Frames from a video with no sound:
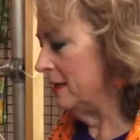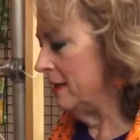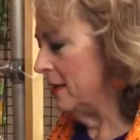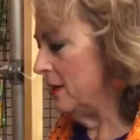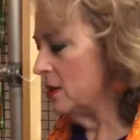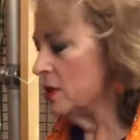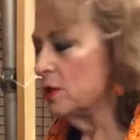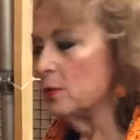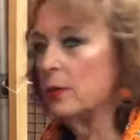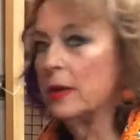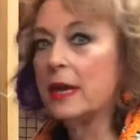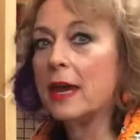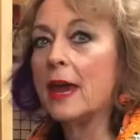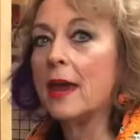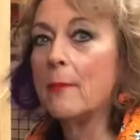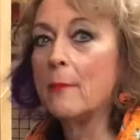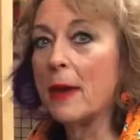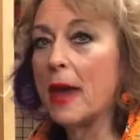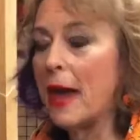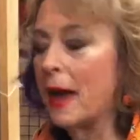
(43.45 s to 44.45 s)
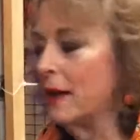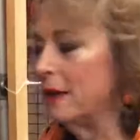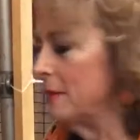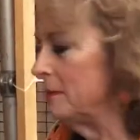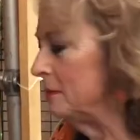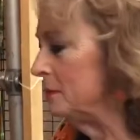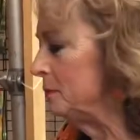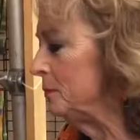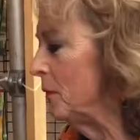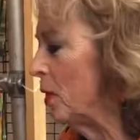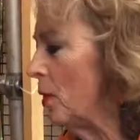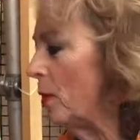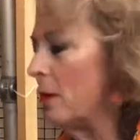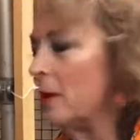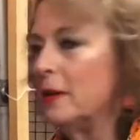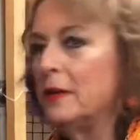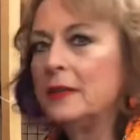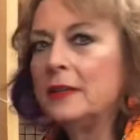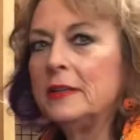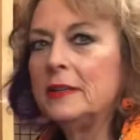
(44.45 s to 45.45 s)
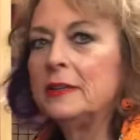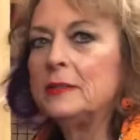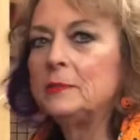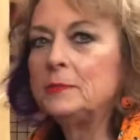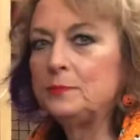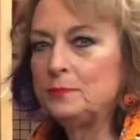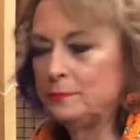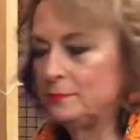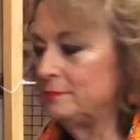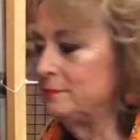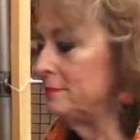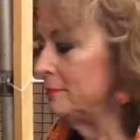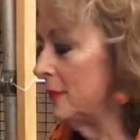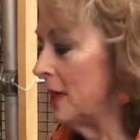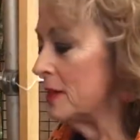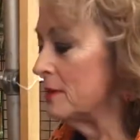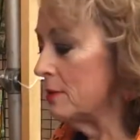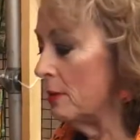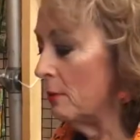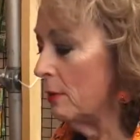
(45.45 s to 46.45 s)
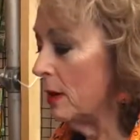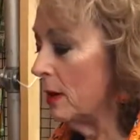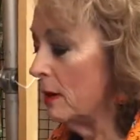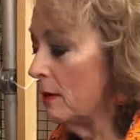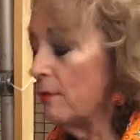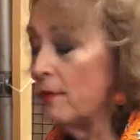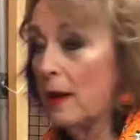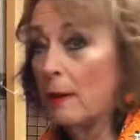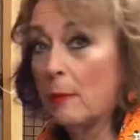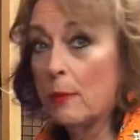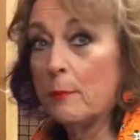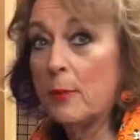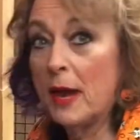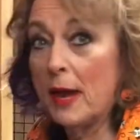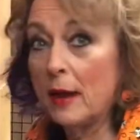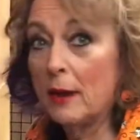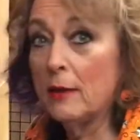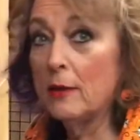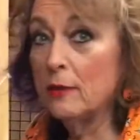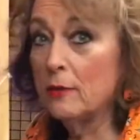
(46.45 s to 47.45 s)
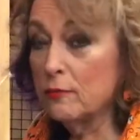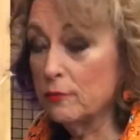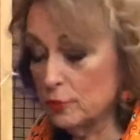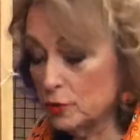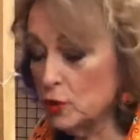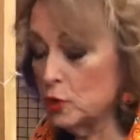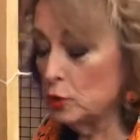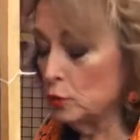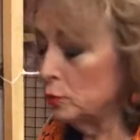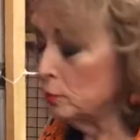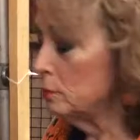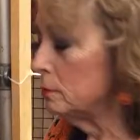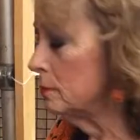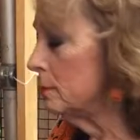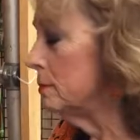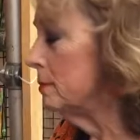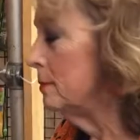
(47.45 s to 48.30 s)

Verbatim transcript: Well, you're gonna, we came back. You better get a bunch. Mm -hmm. That's why we're getting the family pack. Excellent.